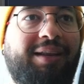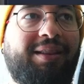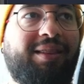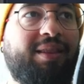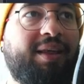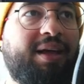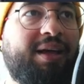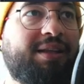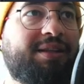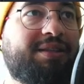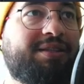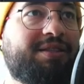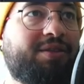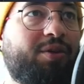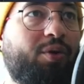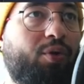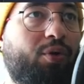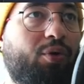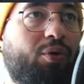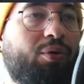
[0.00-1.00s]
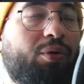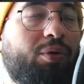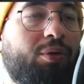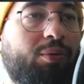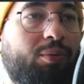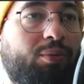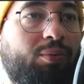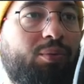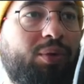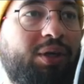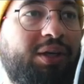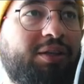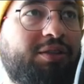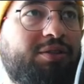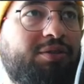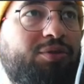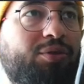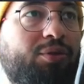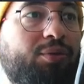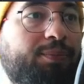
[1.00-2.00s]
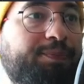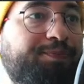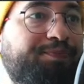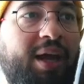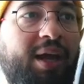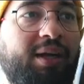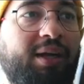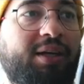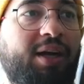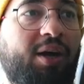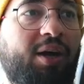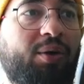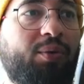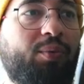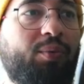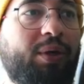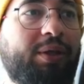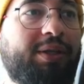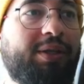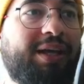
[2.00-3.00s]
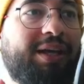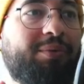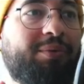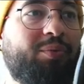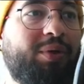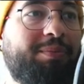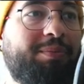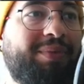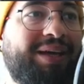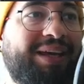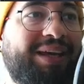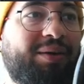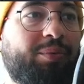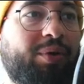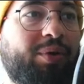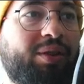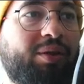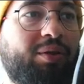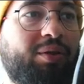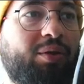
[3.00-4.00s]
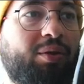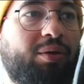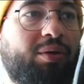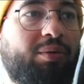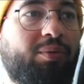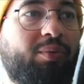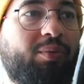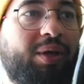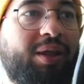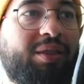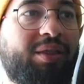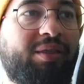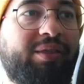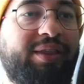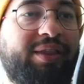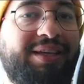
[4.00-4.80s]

that's all we need to do. Now, what can we make with, with this